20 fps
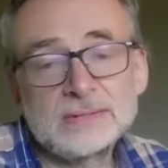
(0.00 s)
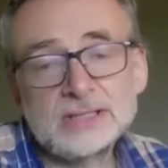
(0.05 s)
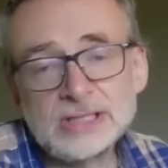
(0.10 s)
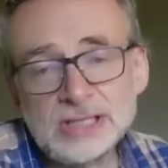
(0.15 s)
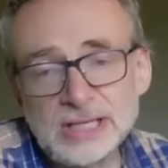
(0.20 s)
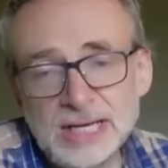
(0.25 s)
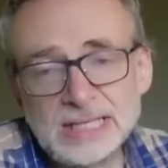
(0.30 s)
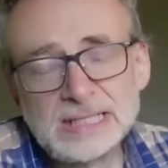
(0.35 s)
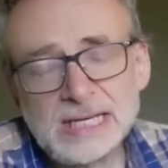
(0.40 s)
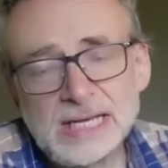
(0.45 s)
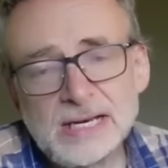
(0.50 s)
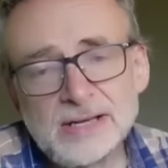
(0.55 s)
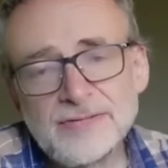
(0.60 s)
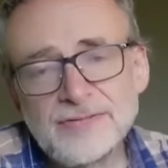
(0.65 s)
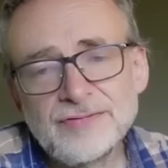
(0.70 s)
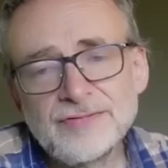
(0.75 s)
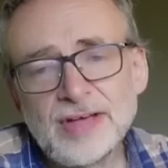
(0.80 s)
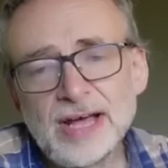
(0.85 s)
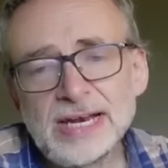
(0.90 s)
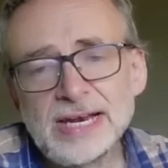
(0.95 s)
she has Lilith
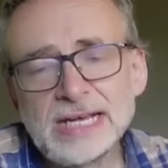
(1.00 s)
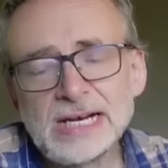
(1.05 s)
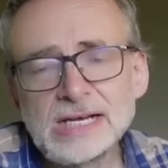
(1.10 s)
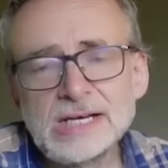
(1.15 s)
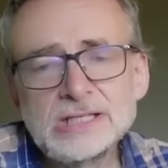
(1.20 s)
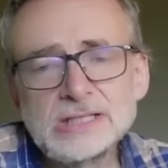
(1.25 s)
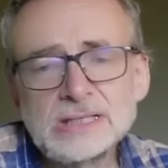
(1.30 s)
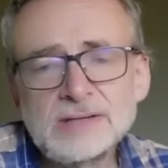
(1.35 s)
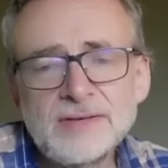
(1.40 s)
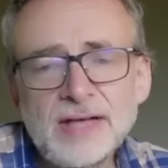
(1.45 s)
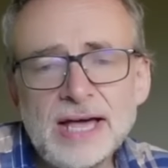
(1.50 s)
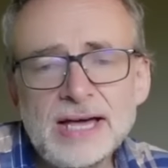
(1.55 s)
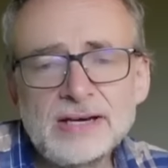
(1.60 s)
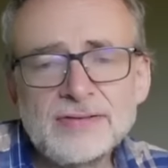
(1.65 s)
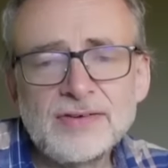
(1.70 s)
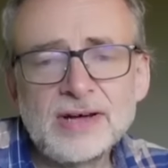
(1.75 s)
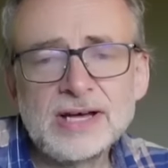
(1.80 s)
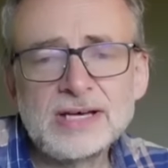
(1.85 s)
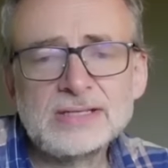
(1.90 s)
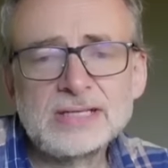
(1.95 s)
fairly close to the
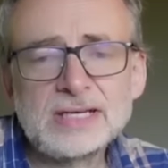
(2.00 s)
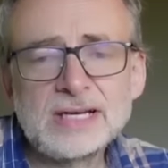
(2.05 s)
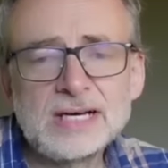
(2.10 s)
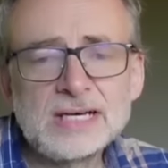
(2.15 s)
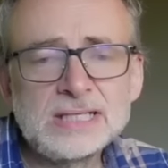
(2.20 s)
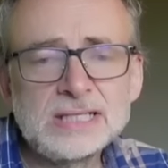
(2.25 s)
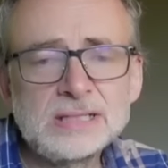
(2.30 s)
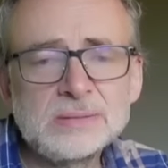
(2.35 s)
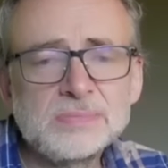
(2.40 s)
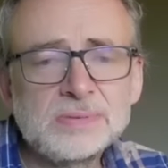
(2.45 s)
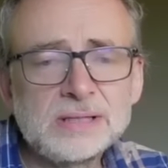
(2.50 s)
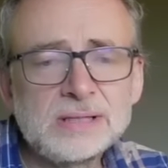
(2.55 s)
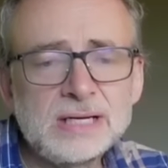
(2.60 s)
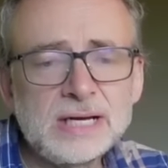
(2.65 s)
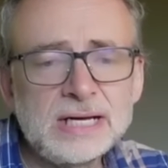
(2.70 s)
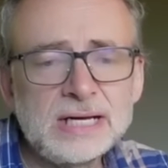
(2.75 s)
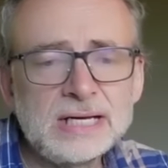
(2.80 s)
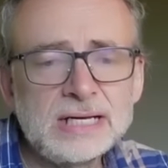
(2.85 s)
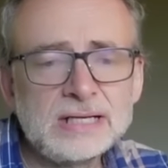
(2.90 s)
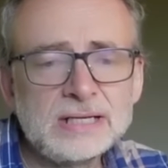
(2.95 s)
8th house cusp
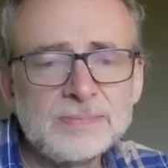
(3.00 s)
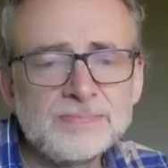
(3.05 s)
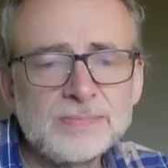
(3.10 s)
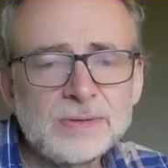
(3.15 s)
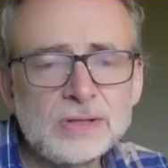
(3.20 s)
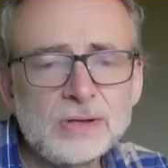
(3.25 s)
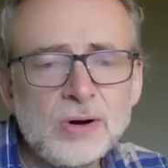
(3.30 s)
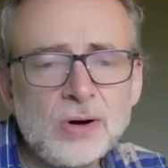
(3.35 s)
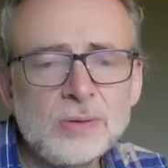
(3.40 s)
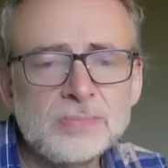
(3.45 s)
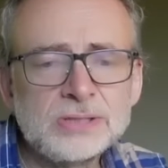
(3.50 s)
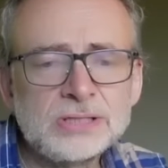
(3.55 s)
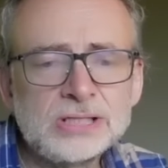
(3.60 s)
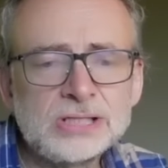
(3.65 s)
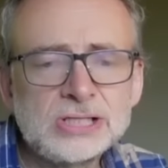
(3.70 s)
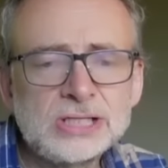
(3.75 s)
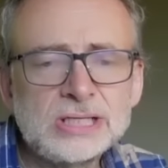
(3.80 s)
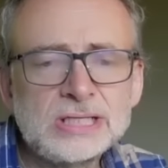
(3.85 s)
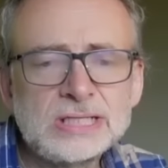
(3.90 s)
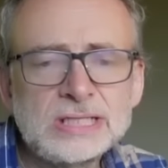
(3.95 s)
and
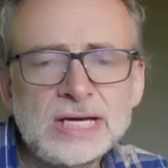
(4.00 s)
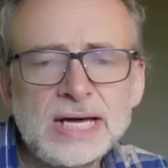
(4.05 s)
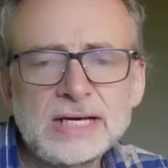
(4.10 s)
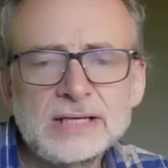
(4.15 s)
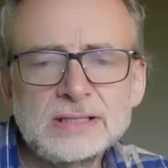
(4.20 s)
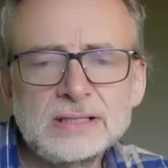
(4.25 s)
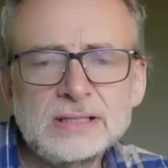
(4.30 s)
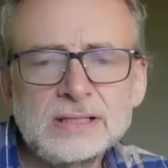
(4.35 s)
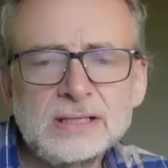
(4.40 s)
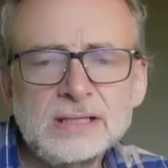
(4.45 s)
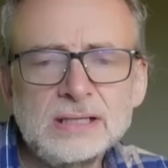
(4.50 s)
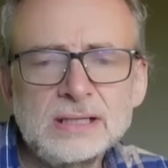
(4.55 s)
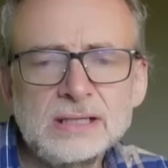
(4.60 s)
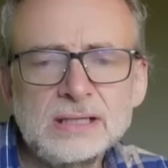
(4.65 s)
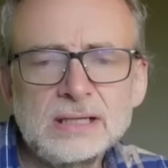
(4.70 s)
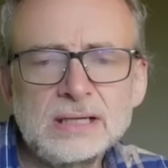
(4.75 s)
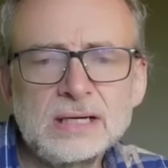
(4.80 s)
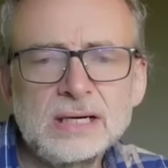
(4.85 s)
opposition Saturn.